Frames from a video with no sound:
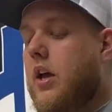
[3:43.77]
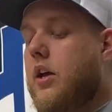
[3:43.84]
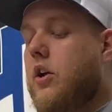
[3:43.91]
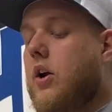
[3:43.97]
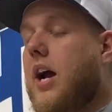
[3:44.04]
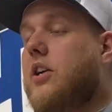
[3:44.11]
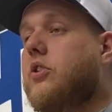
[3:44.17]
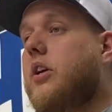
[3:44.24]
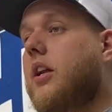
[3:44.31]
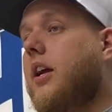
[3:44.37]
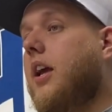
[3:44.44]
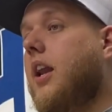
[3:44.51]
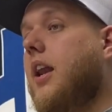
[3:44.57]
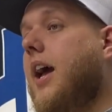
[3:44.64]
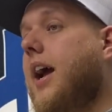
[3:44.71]
you're actually going to
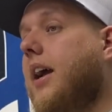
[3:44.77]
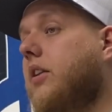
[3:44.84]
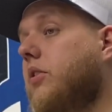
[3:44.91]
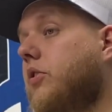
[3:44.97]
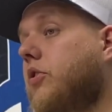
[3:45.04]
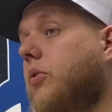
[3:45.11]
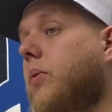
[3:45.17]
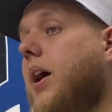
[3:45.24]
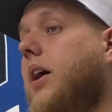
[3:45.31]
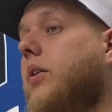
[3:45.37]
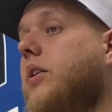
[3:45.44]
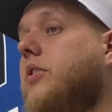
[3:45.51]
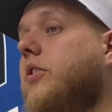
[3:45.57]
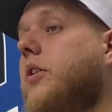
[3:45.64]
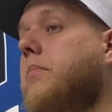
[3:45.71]
connect directly
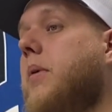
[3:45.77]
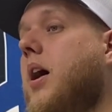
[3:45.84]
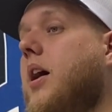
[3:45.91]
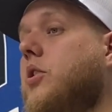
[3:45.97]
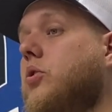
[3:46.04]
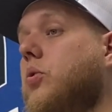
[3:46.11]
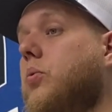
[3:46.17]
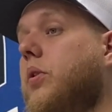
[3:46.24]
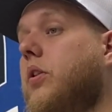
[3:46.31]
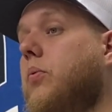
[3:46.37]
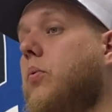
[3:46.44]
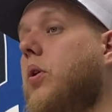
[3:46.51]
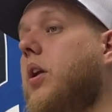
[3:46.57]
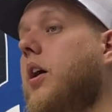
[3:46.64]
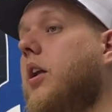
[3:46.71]
to the module with a
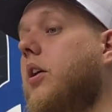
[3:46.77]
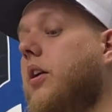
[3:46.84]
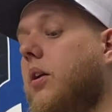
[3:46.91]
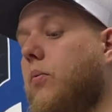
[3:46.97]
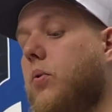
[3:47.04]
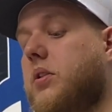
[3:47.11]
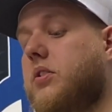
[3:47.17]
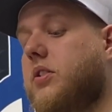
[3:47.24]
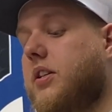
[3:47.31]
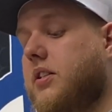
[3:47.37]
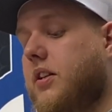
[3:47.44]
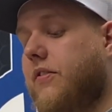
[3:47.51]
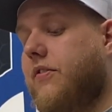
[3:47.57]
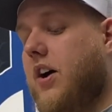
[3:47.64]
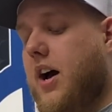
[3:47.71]
100 and
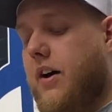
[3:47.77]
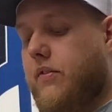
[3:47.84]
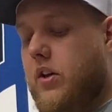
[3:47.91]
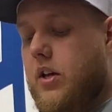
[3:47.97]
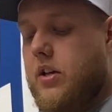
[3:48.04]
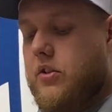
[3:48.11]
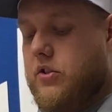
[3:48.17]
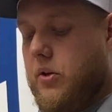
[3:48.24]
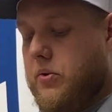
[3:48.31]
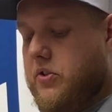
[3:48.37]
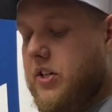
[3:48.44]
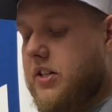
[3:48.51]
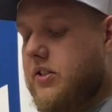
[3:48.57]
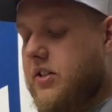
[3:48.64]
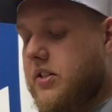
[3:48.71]
165. So
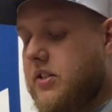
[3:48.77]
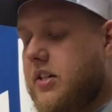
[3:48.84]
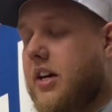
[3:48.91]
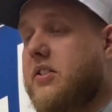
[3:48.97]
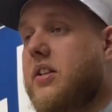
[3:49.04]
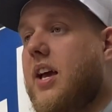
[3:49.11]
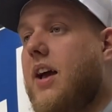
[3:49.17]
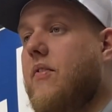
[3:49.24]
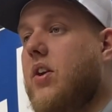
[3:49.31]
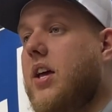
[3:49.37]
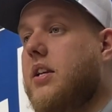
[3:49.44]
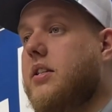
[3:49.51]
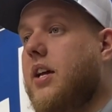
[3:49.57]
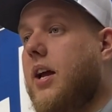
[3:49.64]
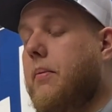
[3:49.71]
since this doesn't have an
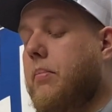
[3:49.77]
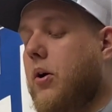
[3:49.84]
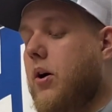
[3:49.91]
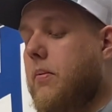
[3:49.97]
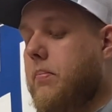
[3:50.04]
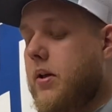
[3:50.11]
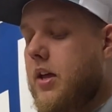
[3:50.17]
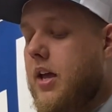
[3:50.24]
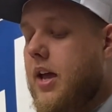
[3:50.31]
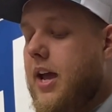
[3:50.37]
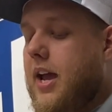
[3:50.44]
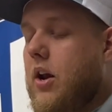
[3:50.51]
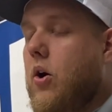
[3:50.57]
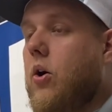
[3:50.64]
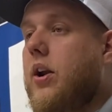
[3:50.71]
in-tank pump,
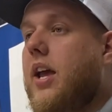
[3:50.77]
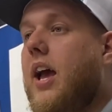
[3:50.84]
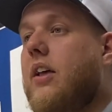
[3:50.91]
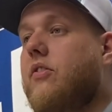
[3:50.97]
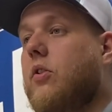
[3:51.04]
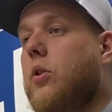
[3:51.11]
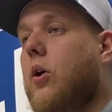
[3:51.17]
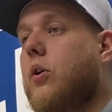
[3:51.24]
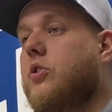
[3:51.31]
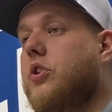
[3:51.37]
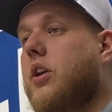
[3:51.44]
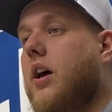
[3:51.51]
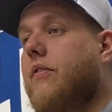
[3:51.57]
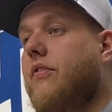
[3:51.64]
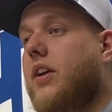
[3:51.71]
it already has a large
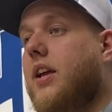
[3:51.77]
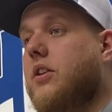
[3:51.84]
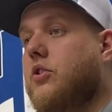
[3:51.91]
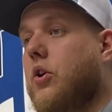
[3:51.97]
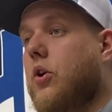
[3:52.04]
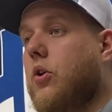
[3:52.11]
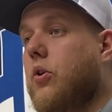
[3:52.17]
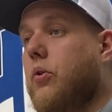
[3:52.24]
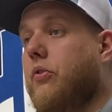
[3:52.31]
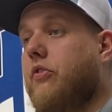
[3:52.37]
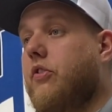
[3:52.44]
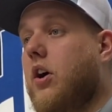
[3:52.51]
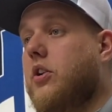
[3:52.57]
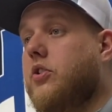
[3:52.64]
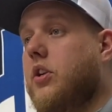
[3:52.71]
enough internal
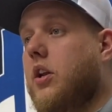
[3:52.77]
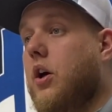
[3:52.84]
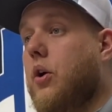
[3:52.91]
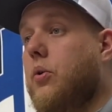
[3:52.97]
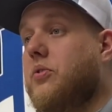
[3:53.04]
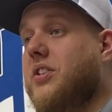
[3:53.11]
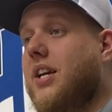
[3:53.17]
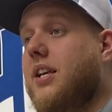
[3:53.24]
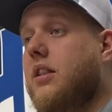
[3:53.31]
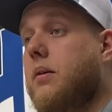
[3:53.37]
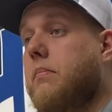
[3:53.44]
suction hose in the